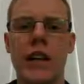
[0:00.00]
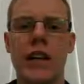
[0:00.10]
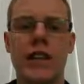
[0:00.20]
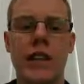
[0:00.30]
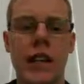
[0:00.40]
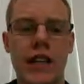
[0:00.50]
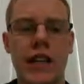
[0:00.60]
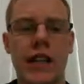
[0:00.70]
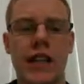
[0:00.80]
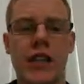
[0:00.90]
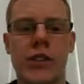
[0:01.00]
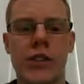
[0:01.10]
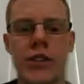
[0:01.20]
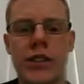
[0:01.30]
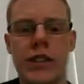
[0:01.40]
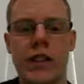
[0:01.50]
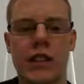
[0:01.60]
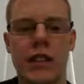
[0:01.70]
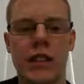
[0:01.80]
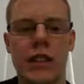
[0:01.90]
The second architecture we've discussed
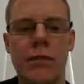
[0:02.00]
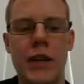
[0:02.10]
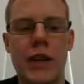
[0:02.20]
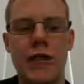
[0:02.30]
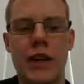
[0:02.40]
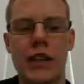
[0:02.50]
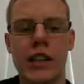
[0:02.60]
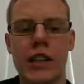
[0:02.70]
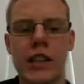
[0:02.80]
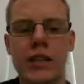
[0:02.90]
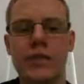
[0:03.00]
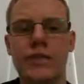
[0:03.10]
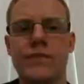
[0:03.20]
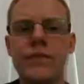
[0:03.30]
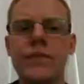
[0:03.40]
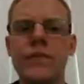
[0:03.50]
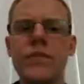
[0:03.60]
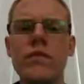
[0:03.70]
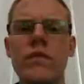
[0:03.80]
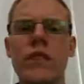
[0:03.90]
here, the peer architecture,
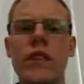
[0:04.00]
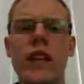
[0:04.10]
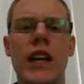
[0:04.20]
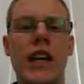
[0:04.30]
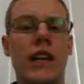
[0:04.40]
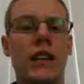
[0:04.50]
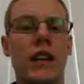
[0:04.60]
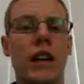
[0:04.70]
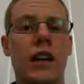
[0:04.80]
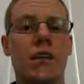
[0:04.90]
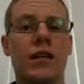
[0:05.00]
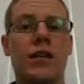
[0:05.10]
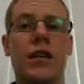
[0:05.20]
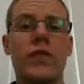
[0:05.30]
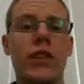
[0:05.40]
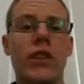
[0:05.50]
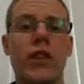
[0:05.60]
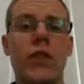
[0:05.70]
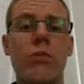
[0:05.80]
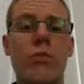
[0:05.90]
it involves having the
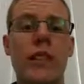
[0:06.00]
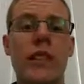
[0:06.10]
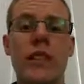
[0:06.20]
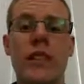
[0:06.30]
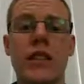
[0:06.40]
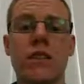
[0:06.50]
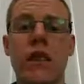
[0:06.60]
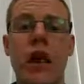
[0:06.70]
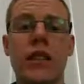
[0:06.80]
operating system run